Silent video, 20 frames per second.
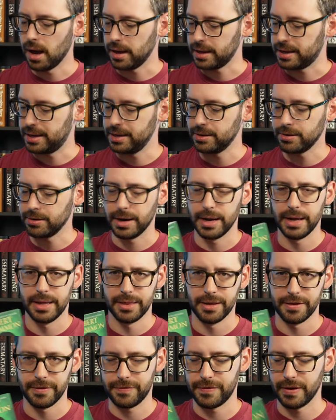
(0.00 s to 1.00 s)
here
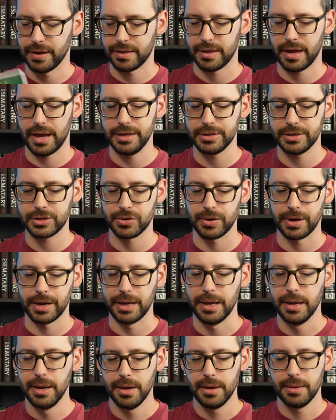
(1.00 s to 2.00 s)
in the fifth
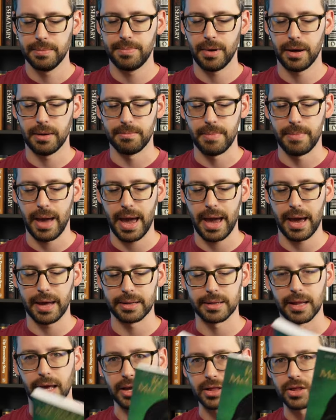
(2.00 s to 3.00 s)
entry. But
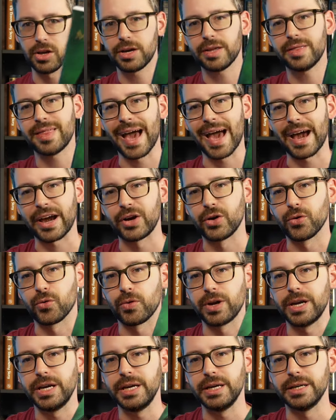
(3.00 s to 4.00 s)
man, like, look at that
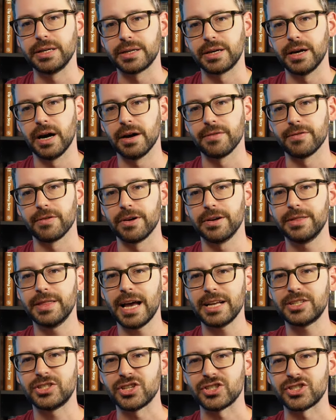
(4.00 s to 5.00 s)
green cover. Isn't
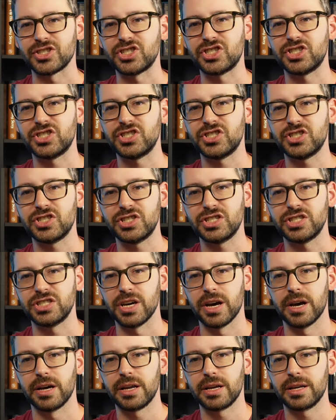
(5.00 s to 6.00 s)
that just
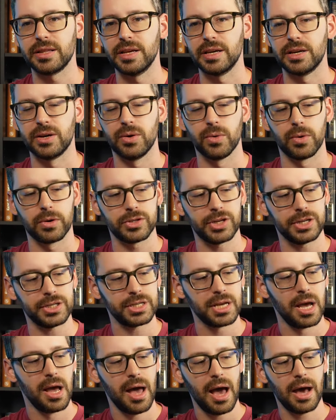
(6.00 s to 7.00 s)
stunningly
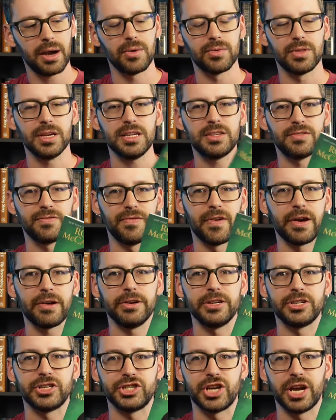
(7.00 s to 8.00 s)
gorgeous? I don't know, this
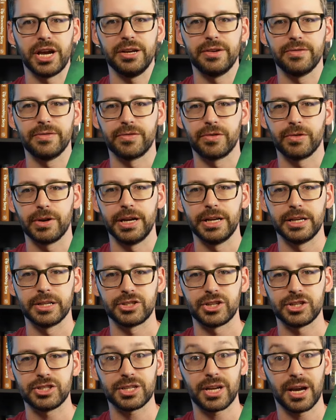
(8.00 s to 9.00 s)
very shade of green is
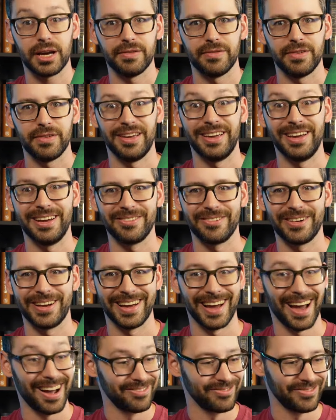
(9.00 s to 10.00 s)
just kind of
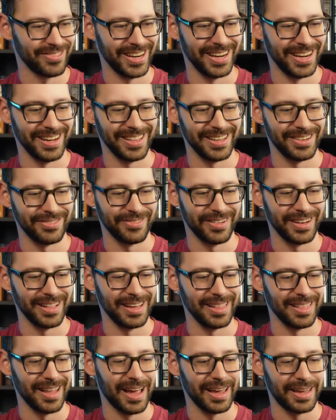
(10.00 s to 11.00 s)
eerie. I really,
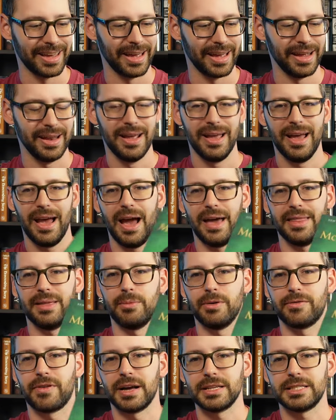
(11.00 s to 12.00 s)
really like it. And then
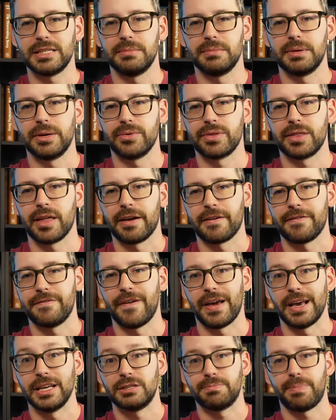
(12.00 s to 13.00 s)
we've got somebody with, like,
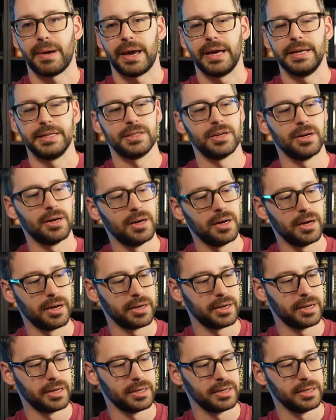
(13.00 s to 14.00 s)
face paint
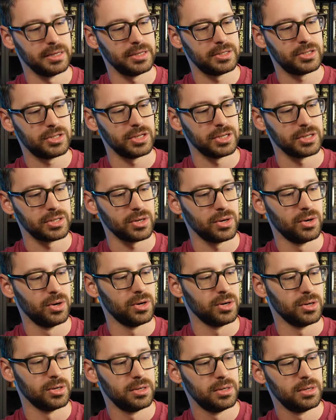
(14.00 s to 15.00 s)
on, and it's just,
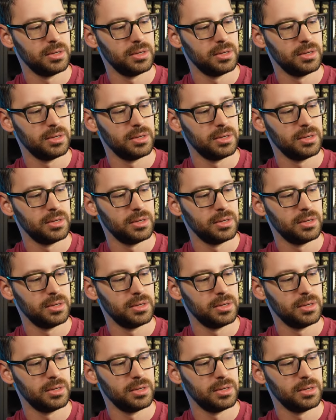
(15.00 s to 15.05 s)
ugh,